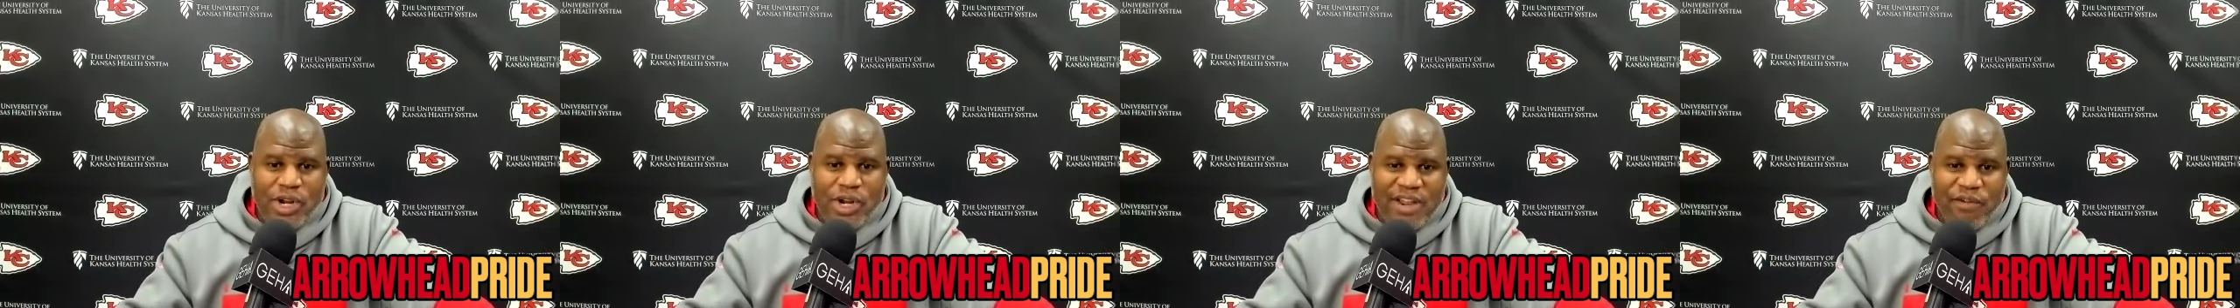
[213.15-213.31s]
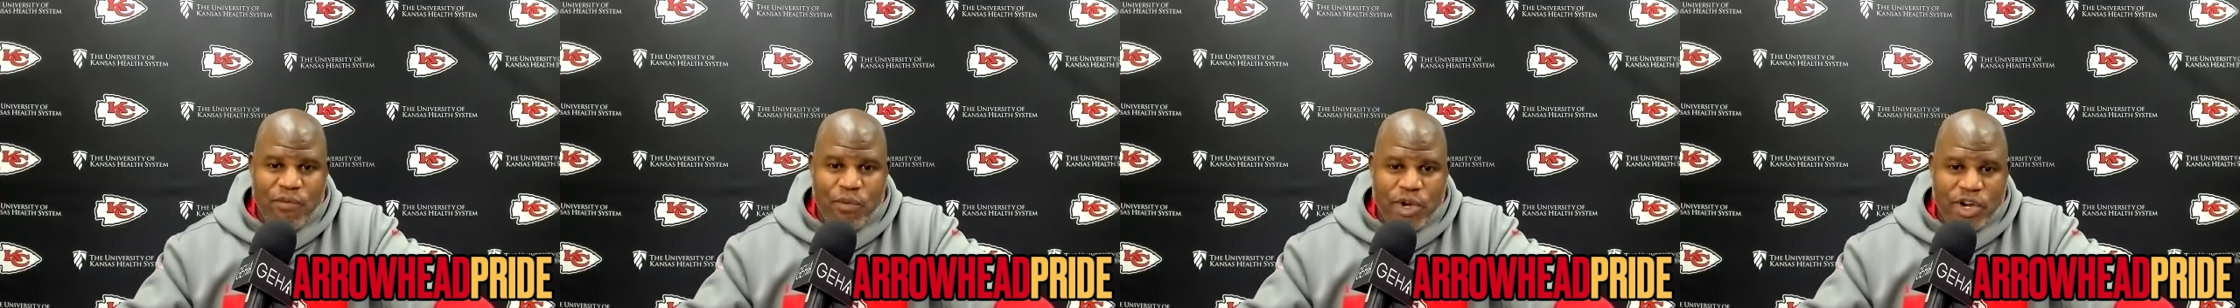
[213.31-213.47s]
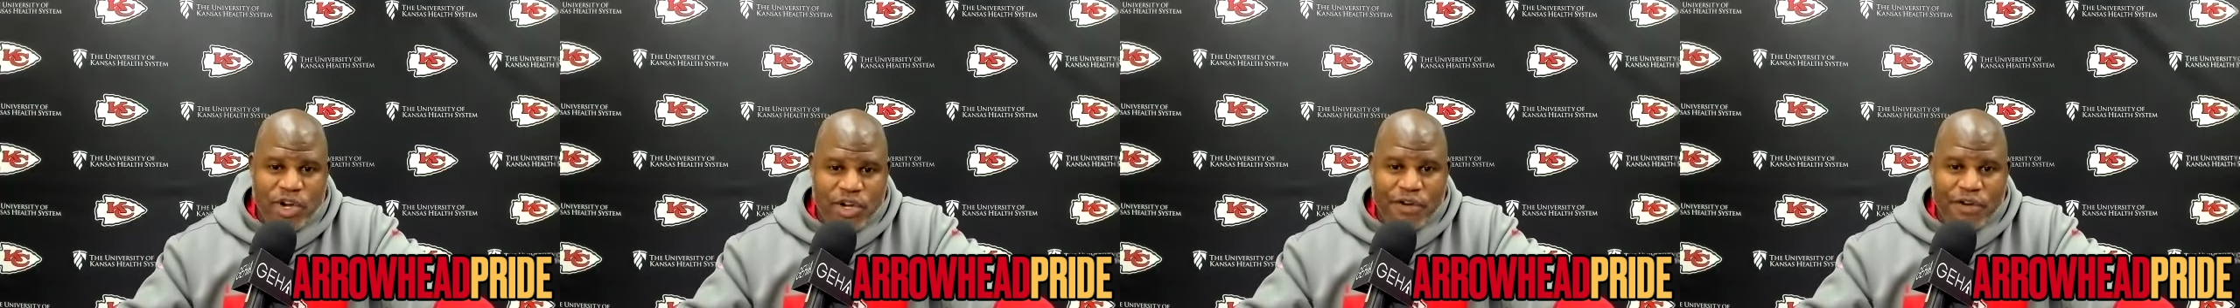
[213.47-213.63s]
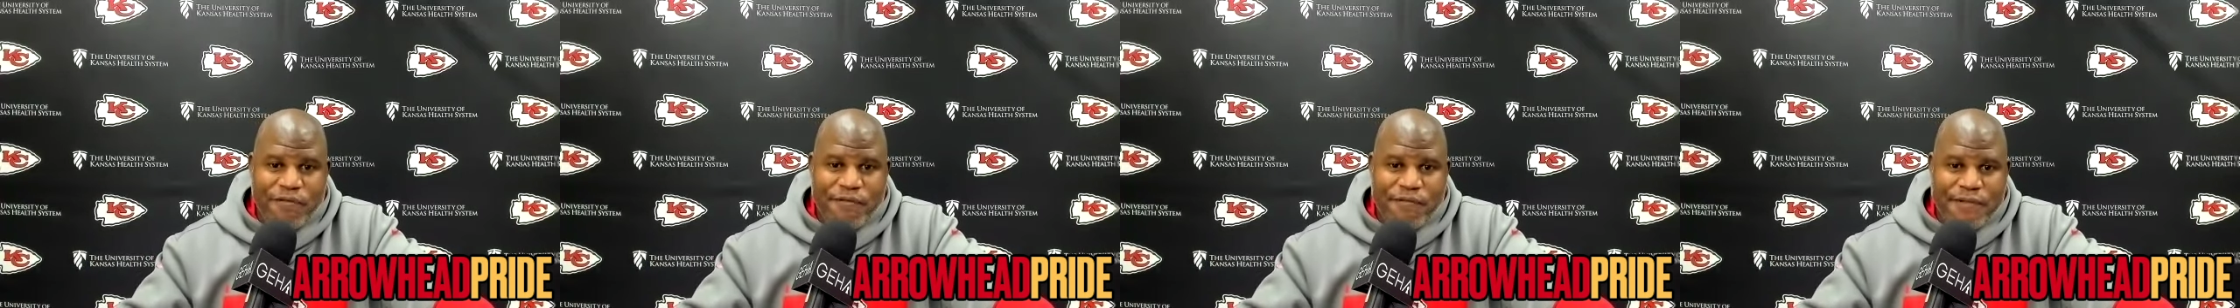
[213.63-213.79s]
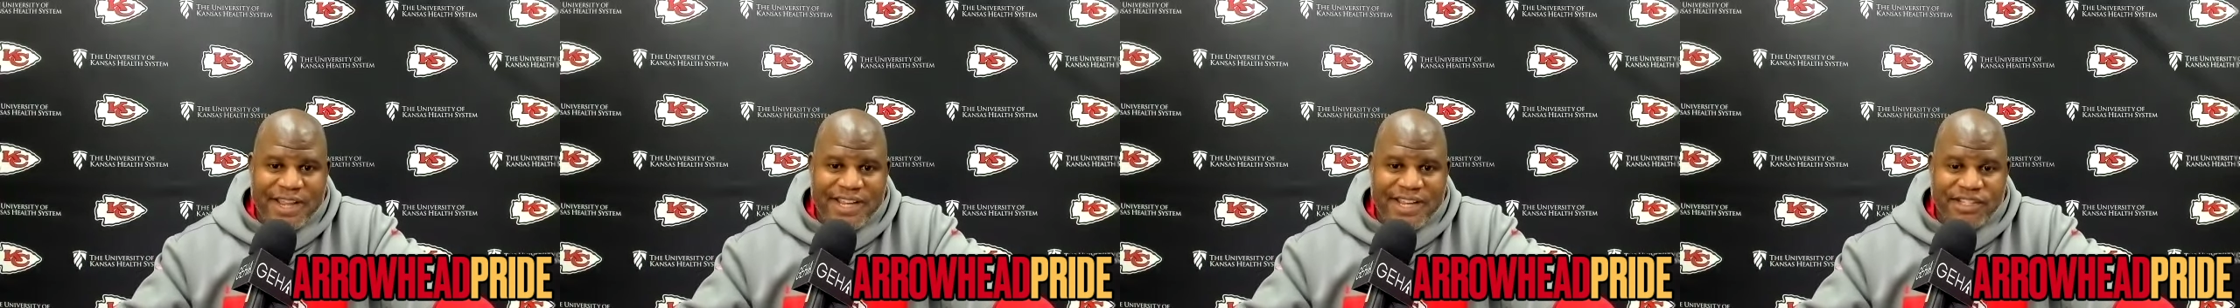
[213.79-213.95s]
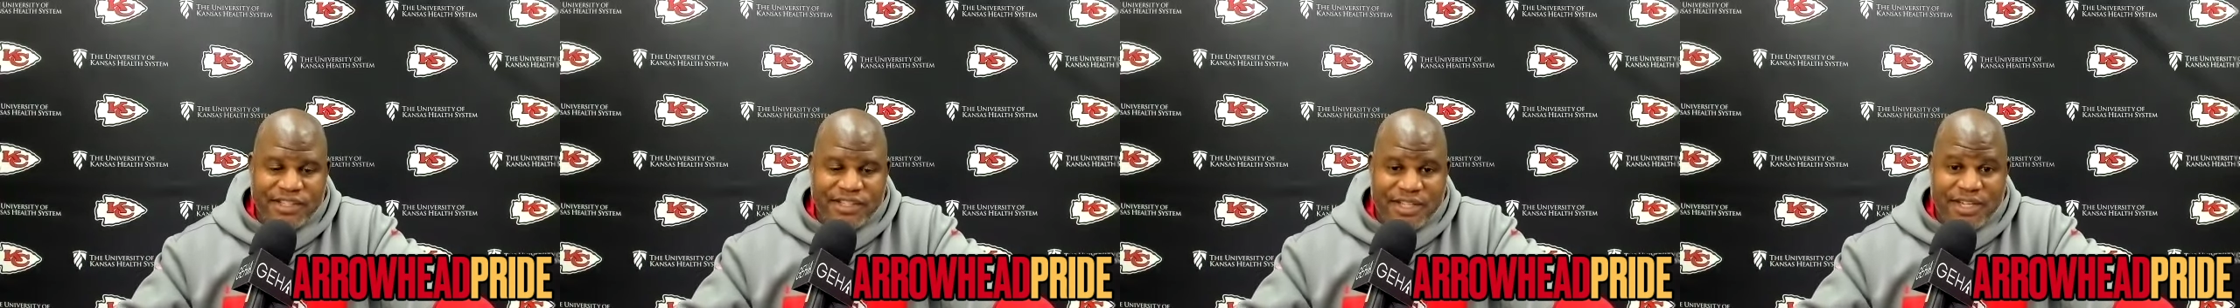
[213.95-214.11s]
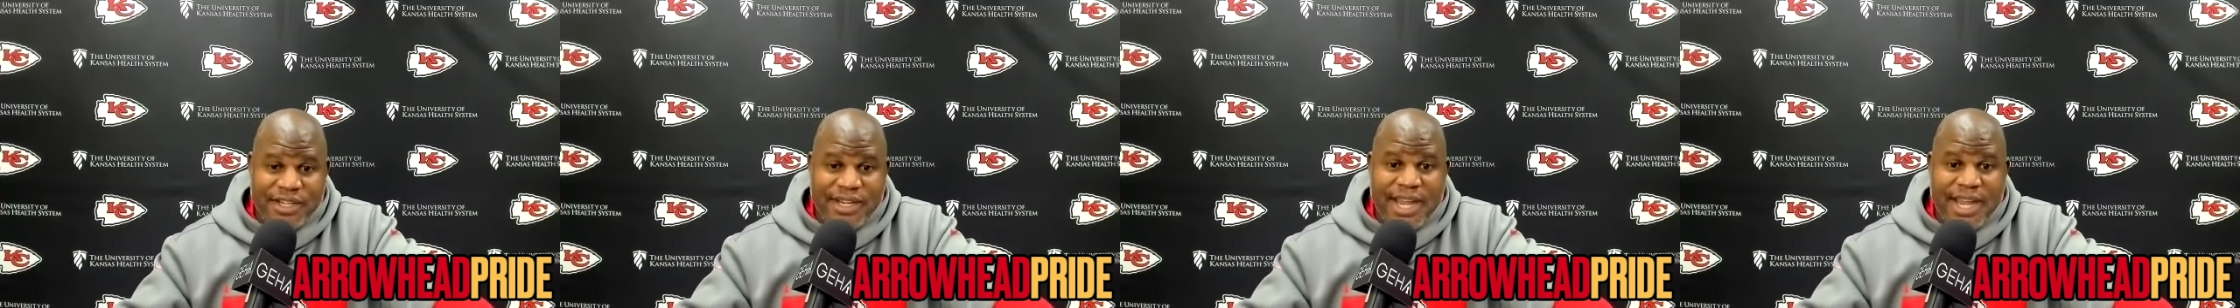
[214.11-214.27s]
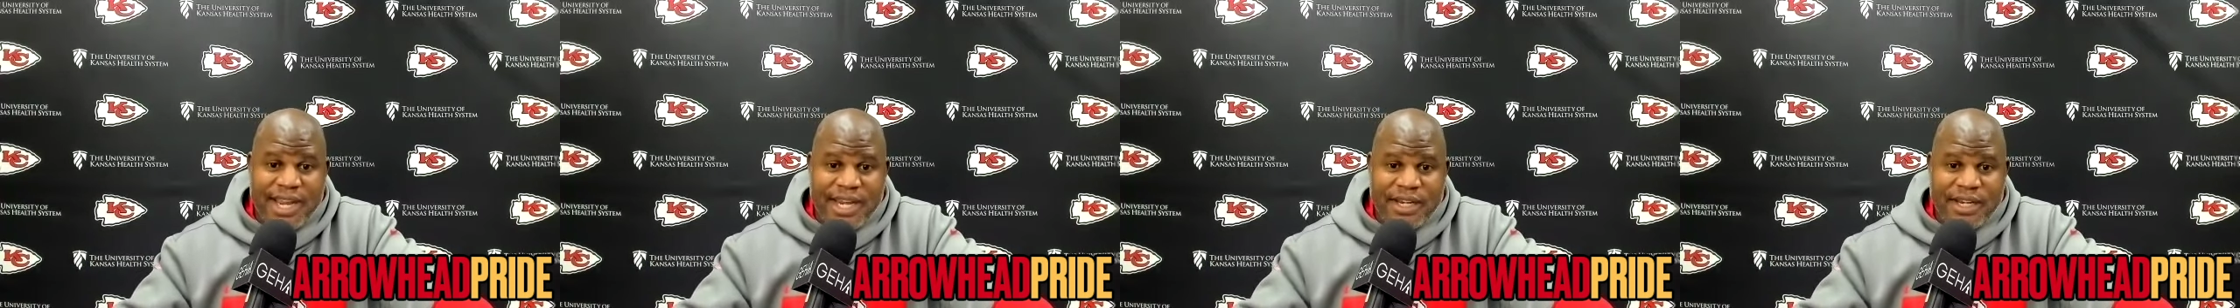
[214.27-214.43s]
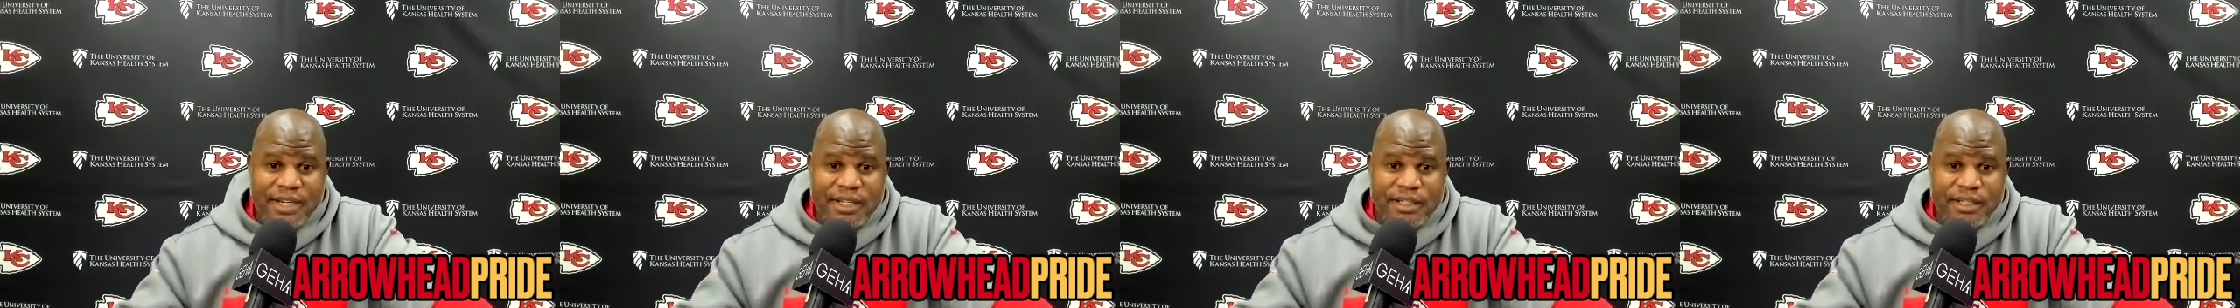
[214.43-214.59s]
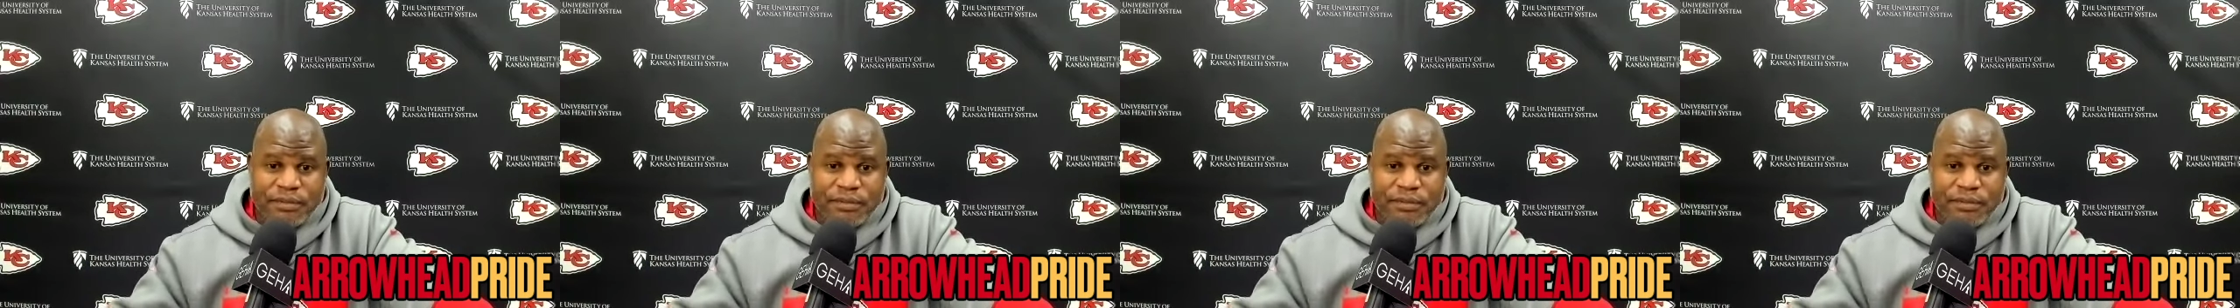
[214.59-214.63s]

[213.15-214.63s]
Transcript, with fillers: that we're going to face to date.